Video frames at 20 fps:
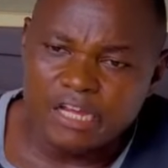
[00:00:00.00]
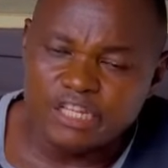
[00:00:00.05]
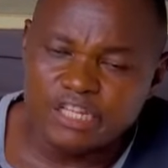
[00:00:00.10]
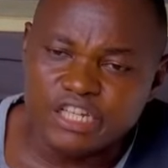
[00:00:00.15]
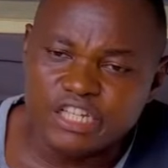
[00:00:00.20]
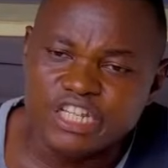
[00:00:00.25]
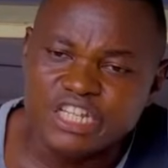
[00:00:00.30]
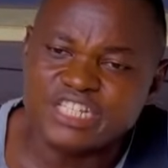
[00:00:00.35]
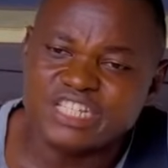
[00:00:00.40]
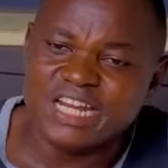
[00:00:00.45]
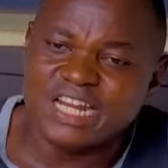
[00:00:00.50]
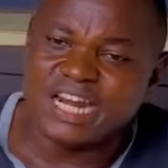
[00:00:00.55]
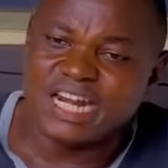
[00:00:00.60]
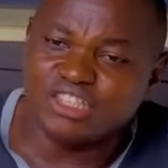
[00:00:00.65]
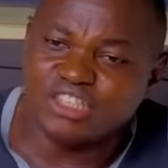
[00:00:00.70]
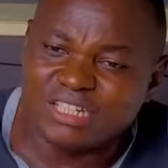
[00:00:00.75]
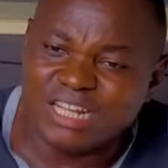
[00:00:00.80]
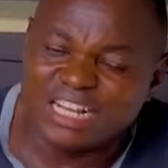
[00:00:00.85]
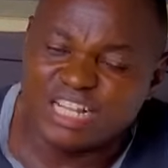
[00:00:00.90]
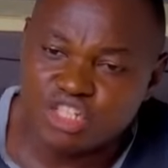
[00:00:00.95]
It is
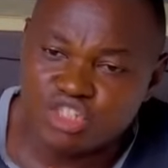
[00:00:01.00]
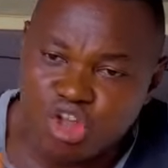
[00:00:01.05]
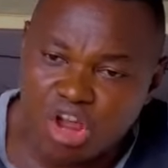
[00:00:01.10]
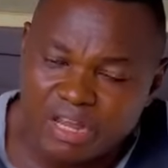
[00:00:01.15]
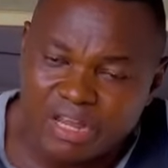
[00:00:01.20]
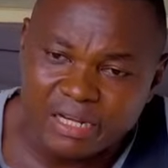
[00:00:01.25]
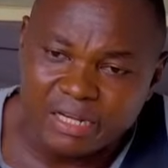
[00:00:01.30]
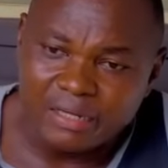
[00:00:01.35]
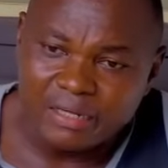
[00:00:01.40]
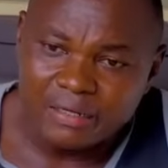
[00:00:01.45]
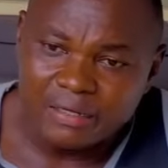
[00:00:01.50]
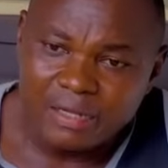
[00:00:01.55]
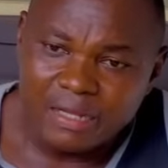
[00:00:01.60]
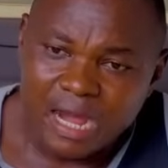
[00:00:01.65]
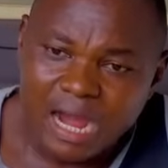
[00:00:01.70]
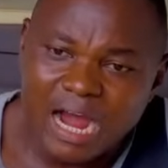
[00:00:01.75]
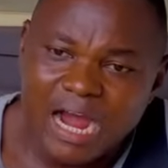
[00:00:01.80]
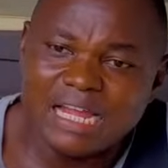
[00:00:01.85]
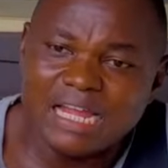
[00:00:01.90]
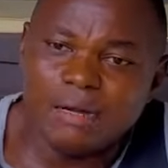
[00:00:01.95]
generator that is talking.
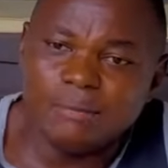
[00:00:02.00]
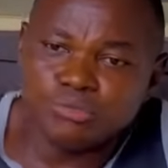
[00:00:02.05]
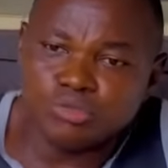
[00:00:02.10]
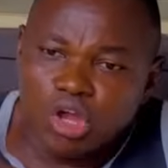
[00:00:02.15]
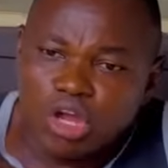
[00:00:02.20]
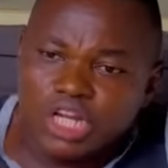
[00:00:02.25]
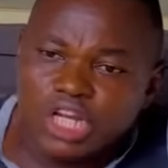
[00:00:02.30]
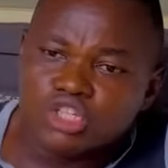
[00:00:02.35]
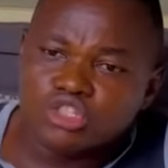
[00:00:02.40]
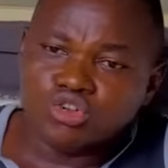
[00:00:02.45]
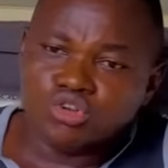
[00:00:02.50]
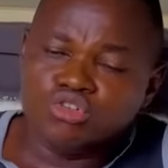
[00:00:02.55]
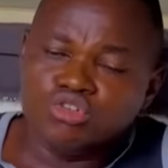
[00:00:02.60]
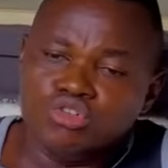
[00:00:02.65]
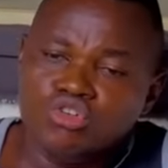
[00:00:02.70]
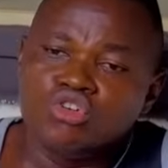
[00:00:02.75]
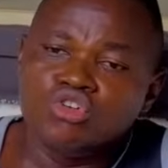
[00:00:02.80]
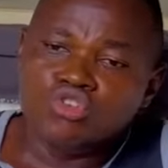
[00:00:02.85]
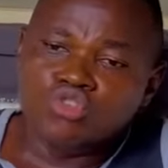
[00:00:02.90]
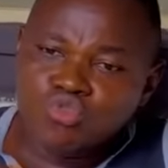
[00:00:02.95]
I am talking to
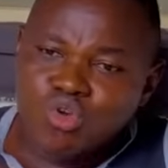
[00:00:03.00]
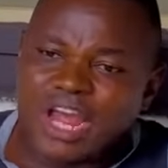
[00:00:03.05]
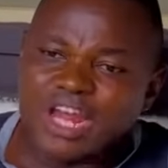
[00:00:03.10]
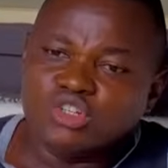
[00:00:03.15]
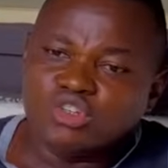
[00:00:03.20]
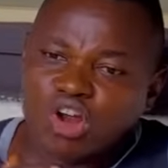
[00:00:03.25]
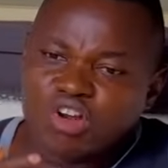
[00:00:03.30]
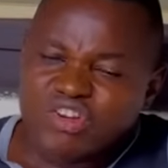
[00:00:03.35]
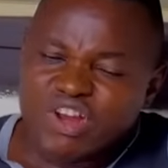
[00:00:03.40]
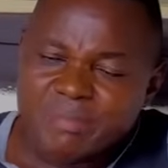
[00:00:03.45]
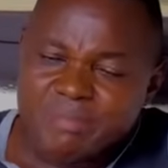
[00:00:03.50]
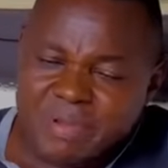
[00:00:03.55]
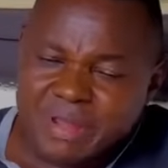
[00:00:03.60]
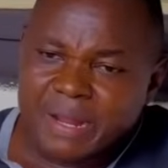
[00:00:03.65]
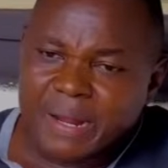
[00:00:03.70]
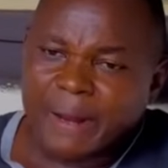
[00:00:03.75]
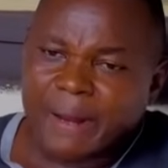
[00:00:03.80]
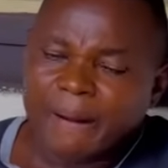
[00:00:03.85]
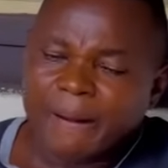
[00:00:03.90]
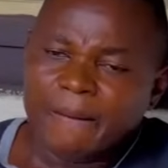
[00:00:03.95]
you. You are ignoring
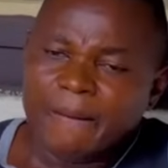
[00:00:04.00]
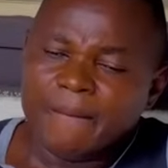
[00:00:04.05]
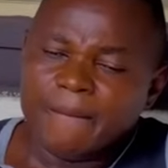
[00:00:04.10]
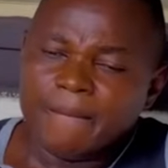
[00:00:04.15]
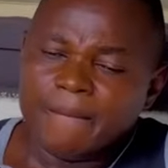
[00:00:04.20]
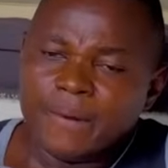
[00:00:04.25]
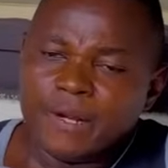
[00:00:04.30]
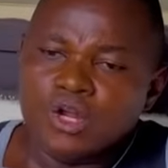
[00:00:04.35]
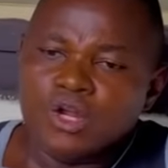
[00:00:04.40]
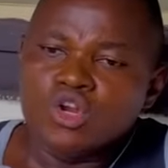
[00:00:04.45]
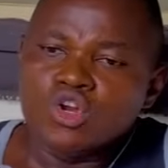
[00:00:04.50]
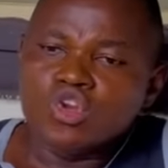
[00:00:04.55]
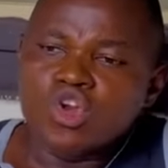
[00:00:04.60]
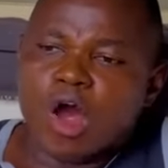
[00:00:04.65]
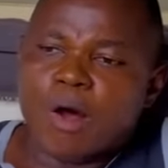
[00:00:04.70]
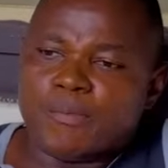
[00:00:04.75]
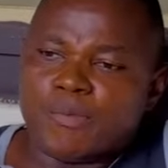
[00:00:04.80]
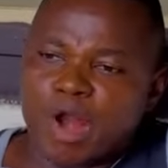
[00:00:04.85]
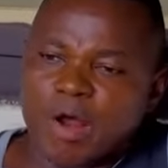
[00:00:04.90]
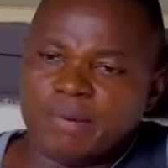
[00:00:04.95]
me.
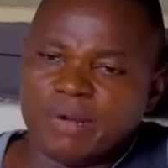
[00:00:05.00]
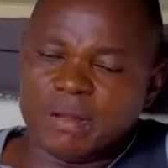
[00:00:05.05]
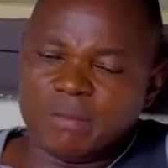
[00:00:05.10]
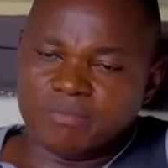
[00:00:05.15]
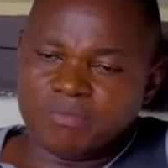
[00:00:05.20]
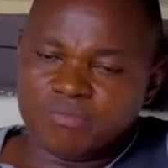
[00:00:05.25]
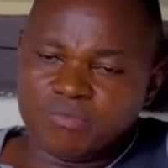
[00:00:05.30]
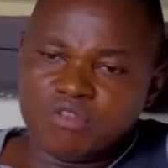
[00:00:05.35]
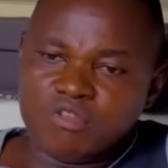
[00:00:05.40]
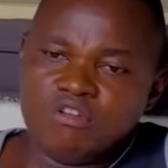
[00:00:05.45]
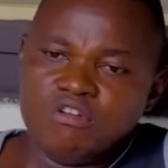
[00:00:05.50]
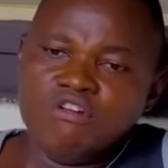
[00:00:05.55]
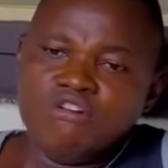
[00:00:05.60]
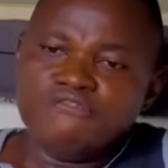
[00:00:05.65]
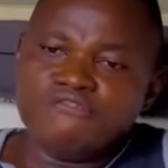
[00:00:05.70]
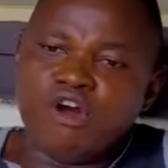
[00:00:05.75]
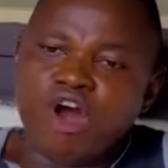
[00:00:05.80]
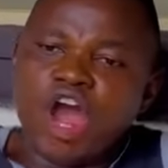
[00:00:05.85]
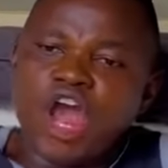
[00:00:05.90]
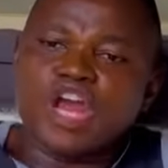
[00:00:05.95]
No problem.
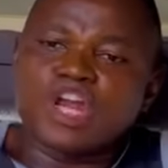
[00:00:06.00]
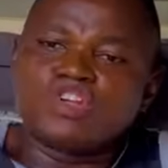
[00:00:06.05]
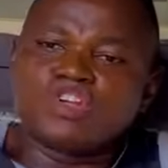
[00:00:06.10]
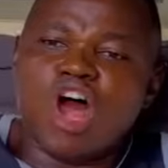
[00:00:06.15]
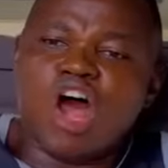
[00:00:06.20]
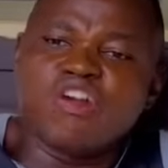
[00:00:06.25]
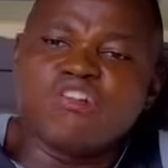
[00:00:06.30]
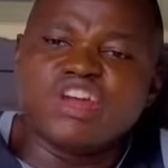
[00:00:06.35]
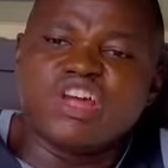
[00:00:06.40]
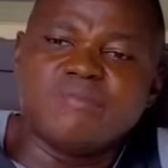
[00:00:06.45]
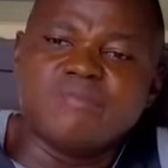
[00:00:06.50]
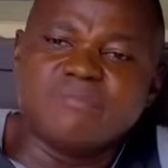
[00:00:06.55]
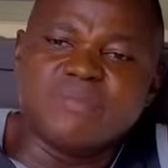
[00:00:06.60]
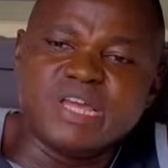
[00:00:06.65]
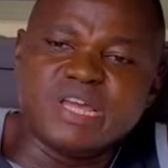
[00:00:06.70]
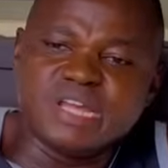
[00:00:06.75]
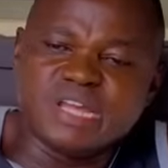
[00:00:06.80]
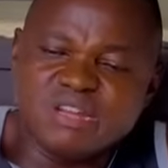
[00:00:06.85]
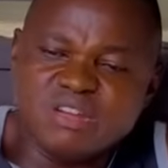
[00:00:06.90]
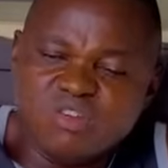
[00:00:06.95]
For ignoring
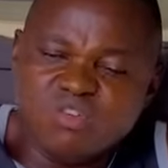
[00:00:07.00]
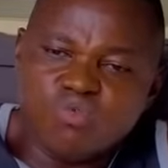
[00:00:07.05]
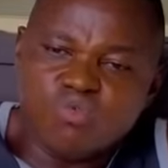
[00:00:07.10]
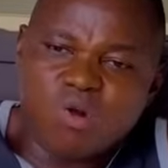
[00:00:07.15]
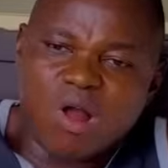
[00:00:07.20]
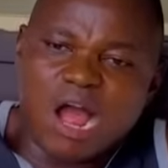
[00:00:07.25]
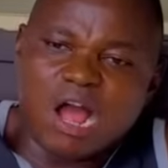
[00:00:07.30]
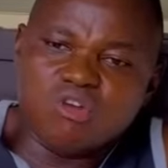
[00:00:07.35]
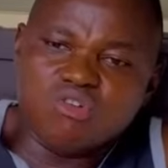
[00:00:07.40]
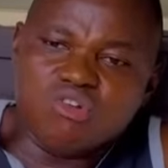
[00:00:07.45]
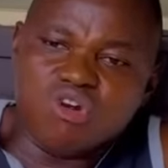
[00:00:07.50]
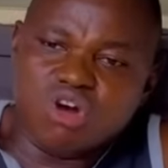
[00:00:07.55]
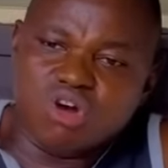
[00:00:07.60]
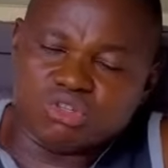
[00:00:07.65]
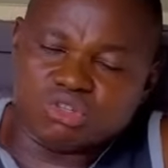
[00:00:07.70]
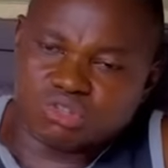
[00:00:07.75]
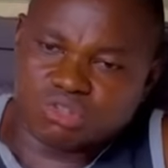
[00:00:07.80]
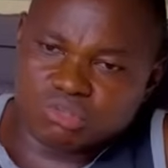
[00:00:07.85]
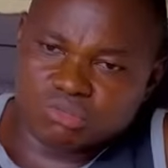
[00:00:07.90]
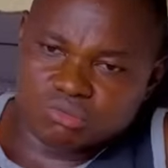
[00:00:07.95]
me, one
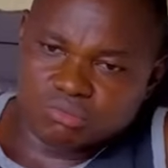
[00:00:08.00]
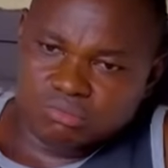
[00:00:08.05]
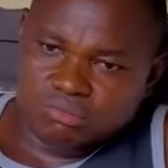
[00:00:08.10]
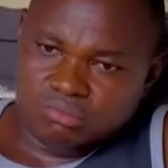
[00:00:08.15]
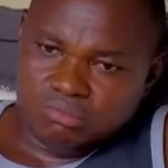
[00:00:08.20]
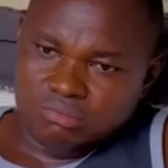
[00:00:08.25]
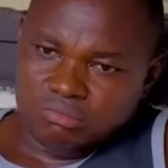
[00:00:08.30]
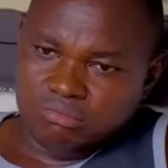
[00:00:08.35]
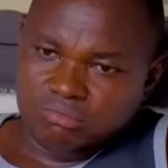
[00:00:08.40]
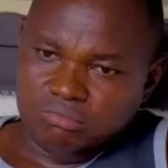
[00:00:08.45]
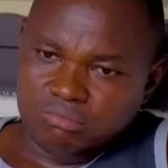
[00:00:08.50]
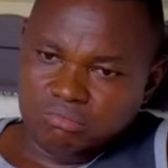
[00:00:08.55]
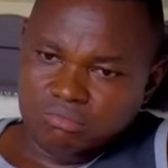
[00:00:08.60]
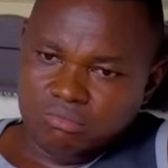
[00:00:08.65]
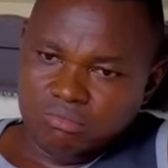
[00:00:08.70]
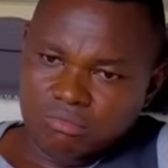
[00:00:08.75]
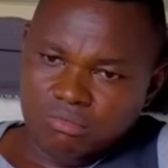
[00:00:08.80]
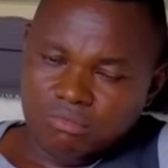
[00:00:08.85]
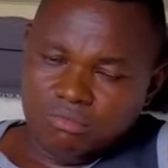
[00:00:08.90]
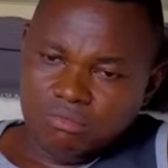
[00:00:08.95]
goat.
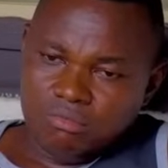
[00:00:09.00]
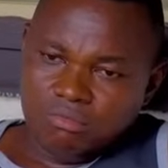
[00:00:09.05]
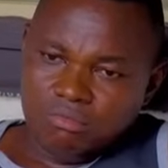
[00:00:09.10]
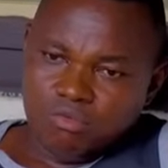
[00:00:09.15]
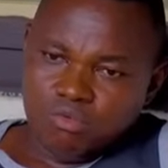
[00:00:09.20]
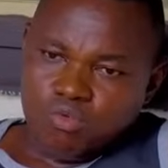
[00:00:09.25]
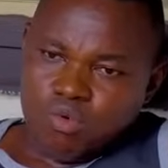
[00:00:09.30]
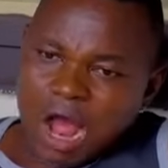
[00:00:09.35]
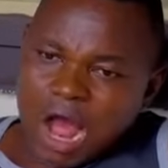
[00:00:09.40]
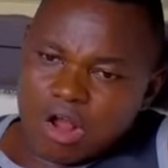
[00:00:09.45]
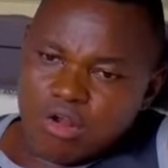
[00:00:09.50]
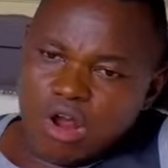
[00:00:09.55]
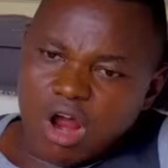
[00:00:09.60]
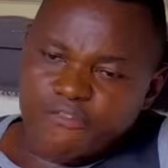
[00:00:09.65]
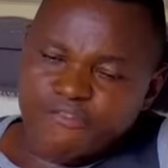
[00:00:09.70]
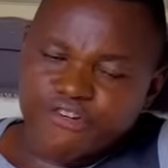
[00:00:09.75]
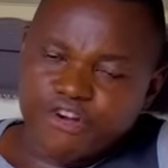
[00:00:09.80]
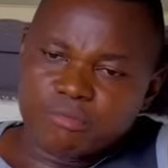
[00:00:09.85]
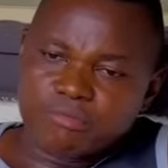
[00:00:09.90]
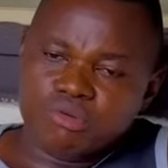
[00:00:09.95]
One
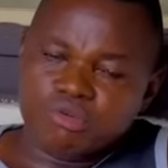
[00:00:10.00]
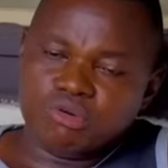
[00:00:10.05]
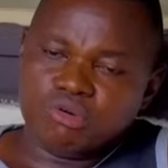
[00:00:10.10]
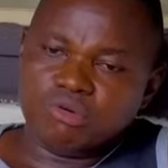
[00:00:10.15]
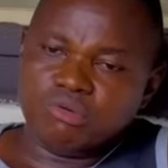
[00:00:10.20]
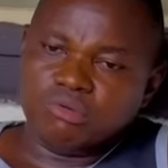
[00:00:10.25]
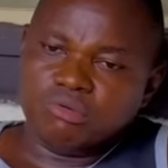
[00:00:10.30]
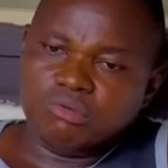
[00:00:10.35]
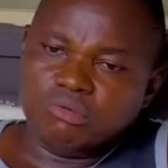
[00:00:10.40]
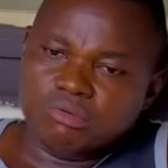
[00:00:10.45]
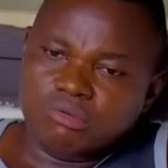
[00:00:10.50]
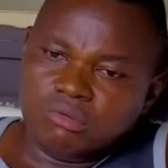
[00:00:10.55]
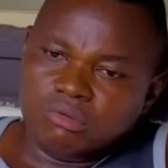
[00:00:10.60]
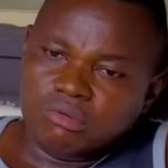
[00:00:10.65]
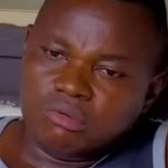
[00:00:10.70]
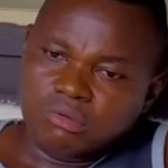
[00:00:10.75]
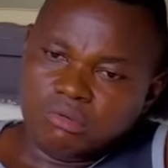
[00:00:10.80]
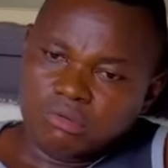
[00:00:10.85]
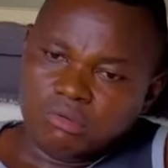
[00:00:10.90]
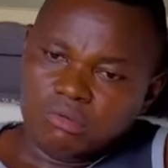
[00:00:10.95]
goat from you.
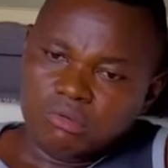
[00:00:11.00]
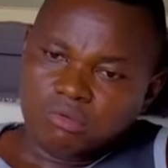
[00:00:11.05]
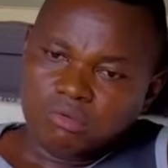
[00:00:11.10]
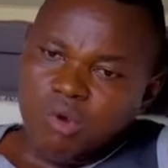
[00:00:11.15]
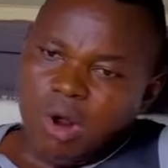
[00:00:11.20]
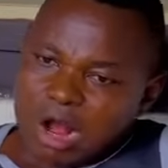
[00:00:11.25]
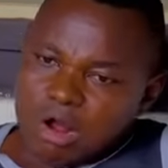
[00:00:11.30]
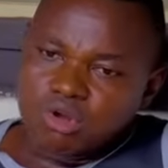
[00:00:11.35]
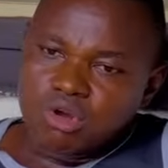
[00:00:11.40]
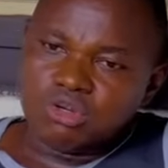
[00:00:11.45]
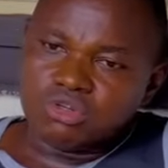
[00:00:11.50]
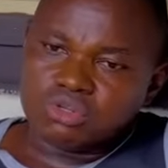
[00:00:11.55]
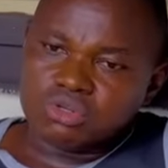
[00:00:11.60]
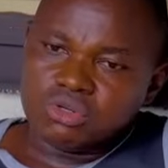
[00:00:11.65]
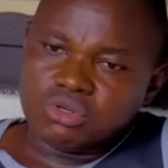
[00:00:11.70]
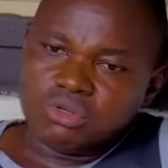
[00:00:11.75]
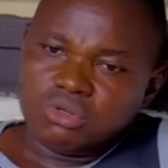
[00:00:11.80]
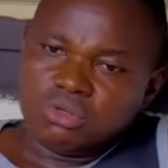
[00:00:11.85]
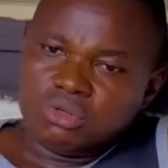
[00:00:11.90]
One goat.